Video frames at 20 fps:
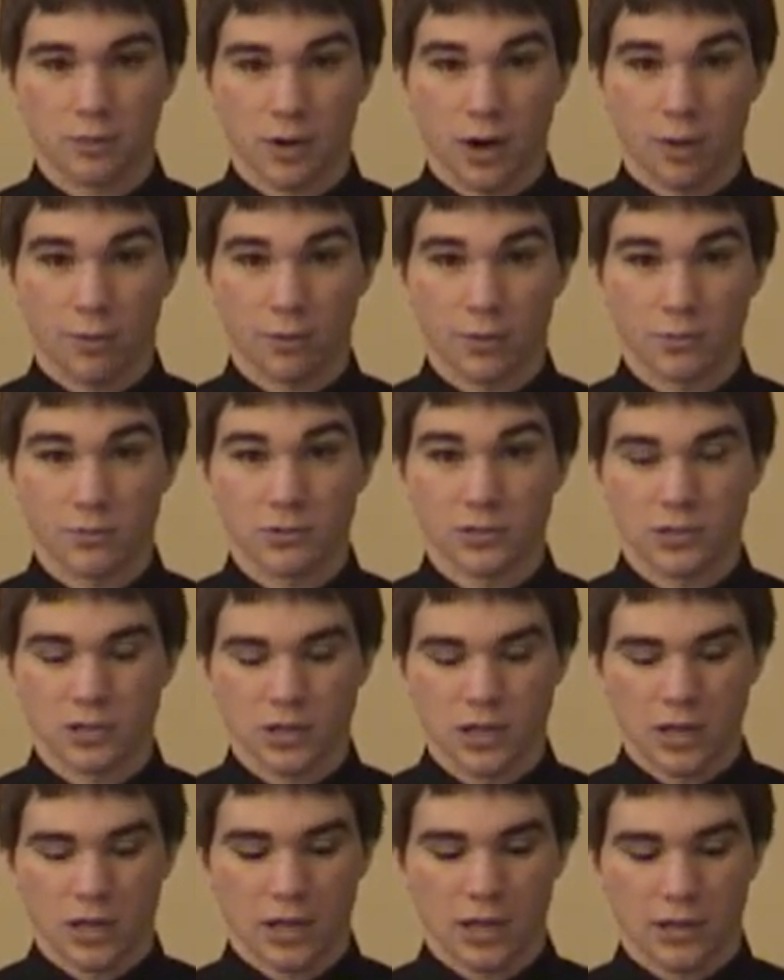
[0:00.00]
problems,
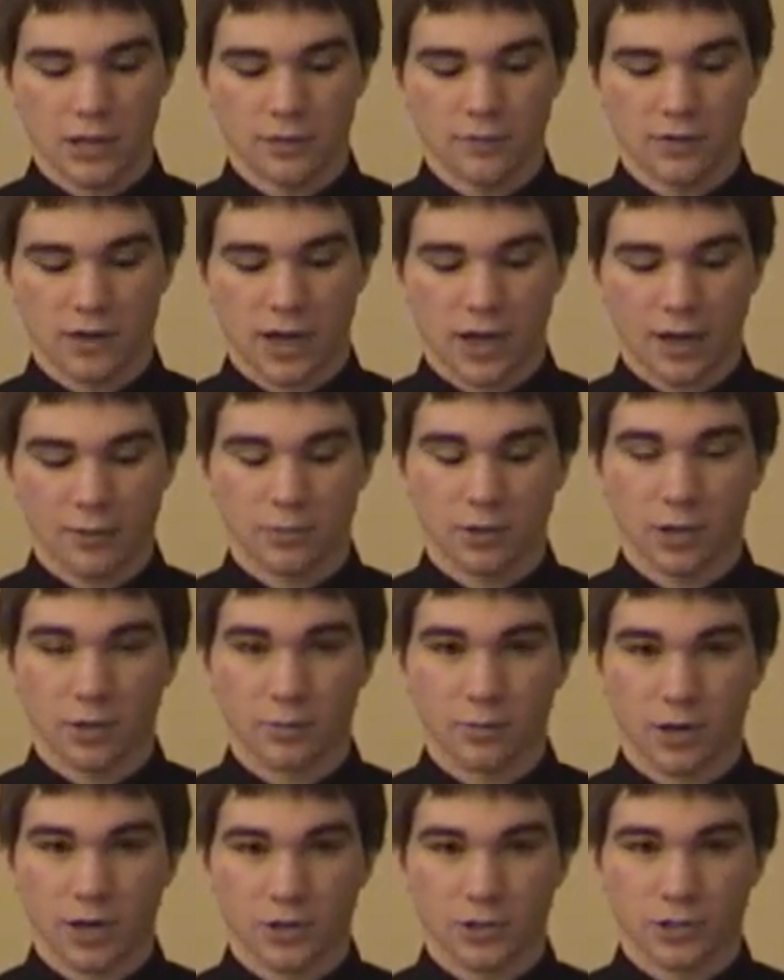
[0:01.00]
and even high
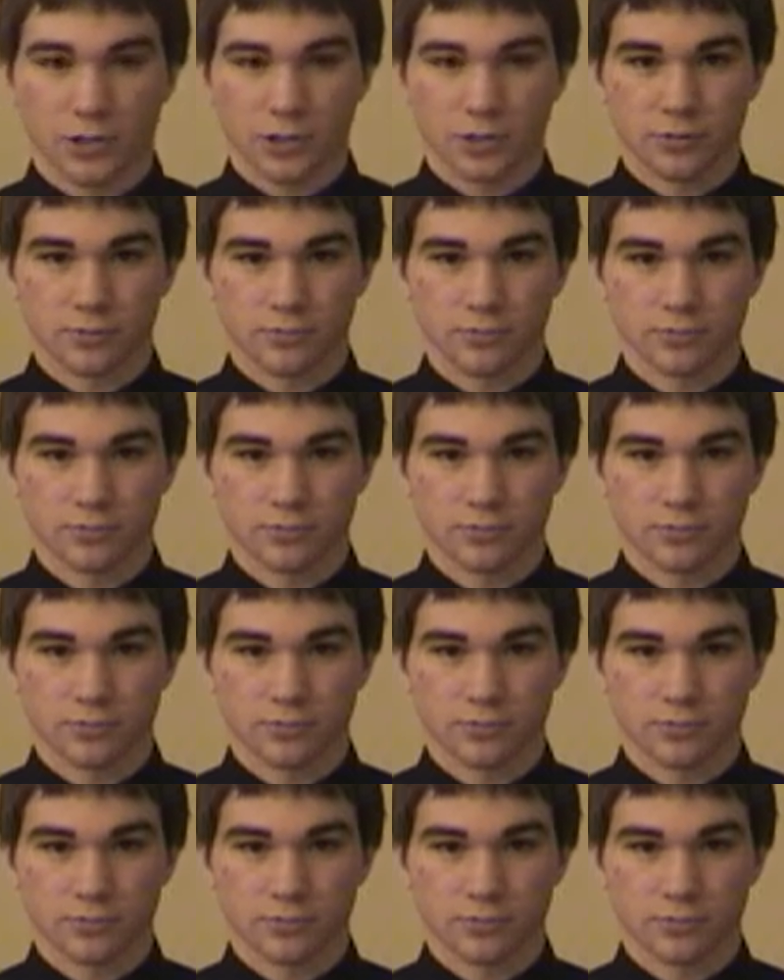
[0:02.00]
blood pressure.